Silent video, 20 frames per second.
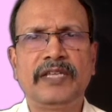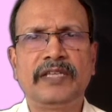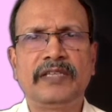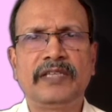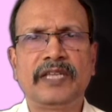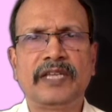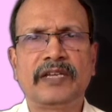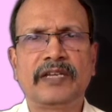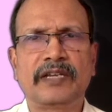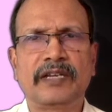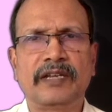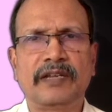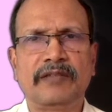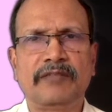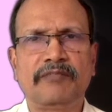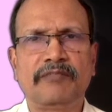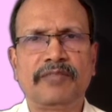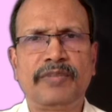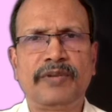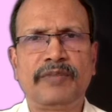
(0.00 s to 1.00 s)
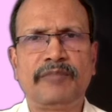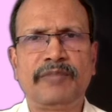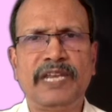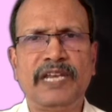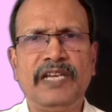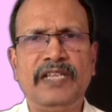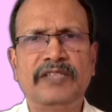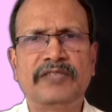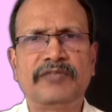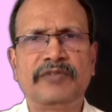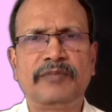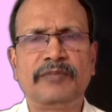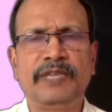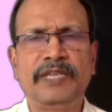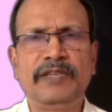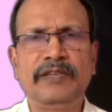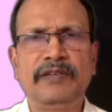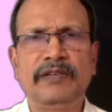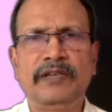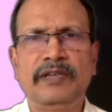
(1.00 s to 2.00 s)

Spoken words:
Their bellies will be